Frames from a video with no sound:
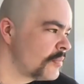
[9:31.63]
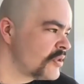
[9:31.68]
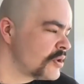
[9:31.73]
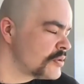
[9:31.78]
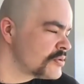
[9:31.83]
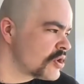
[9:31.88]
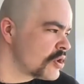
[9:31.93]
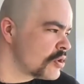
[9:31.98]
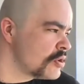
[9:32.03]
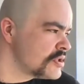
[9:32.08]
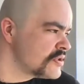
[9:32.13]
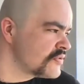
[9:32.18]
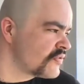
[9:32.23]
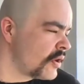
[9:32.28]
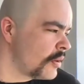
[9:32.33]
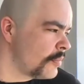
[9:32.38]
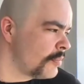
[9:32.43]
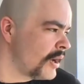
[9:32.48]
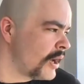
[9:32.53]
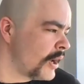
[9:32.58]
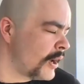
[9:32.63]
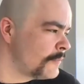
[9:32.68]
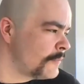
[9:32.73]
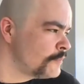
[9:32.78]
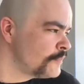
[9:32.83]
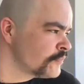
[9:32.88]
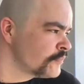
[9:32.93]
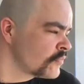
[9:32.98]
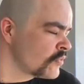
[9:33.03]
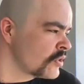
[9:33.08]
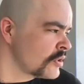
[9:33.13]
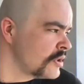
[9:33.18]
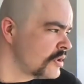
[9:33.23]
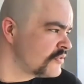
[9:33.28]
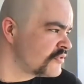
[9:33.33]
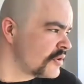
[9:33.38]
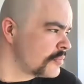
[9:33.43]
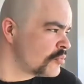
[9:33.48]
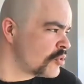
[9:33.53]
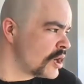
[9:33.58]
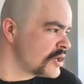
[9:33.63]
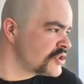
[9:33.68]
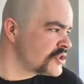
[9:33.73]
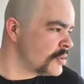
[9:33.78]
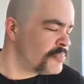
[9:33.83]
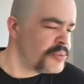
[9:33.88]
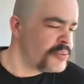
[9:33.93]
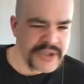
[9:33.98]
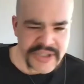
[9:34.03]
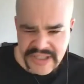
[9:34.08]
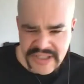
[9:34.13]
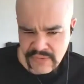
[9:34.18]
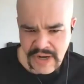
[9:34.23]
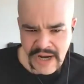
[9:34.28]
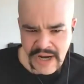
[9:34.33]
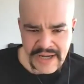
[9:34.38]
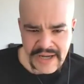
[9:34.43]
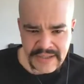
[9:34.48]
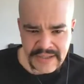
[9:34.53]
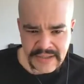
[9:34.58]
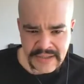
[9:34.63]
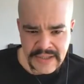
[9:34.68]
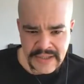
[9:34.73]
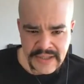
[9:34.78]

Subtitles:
those girls from Russia, Pussy Riot?